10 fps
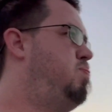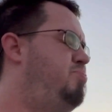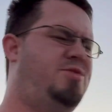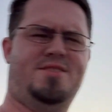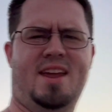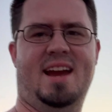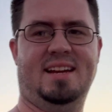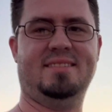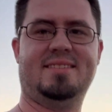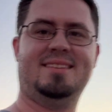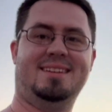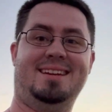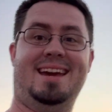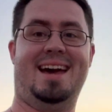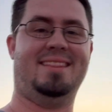9th.
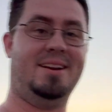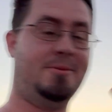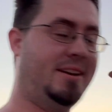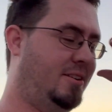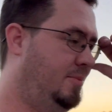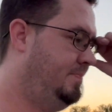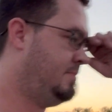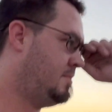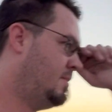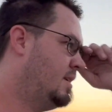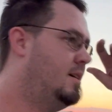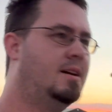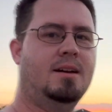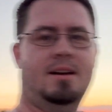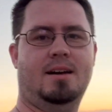Yeah, there we go.
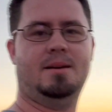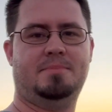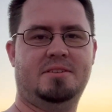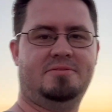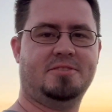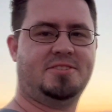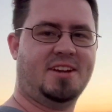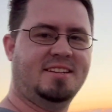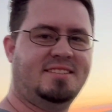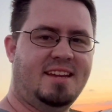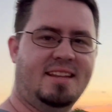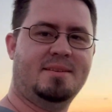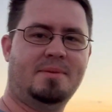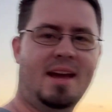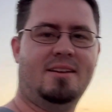Beautiful sunset in
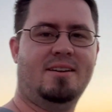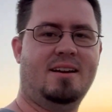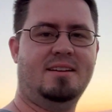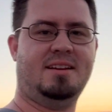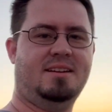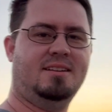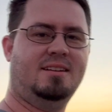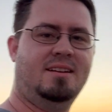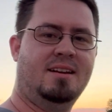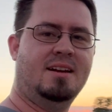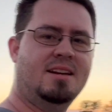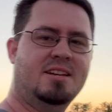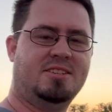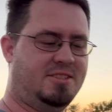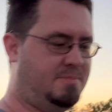the background here.
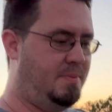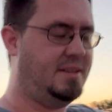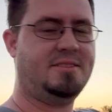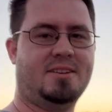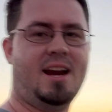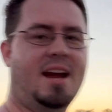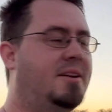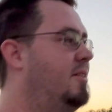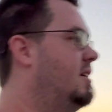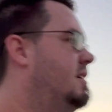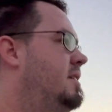Spencer, Iowa.